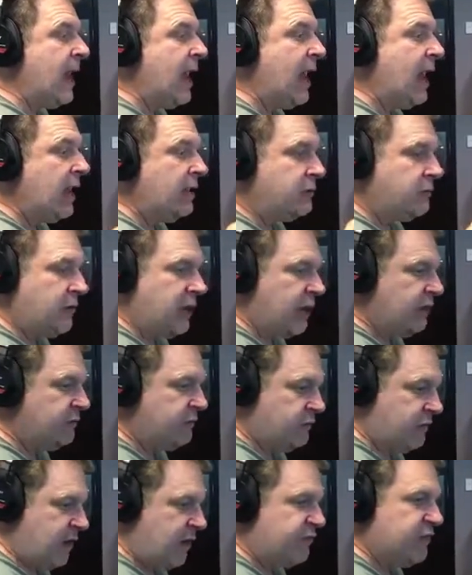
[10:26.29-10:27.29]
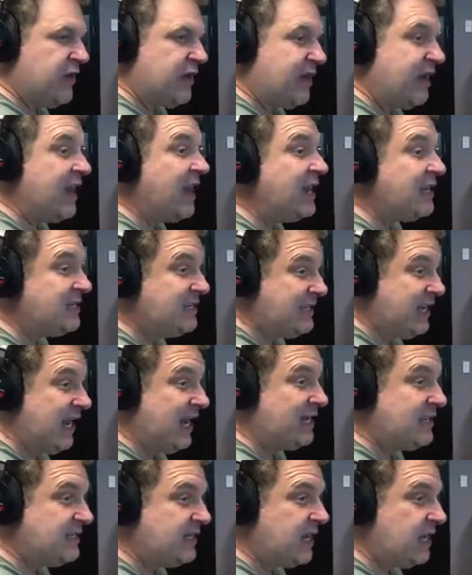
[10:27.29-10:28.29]
And if the kid
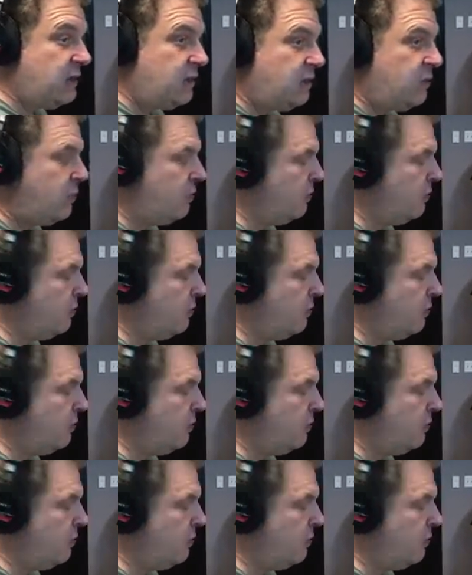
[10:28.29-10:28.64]
digs it,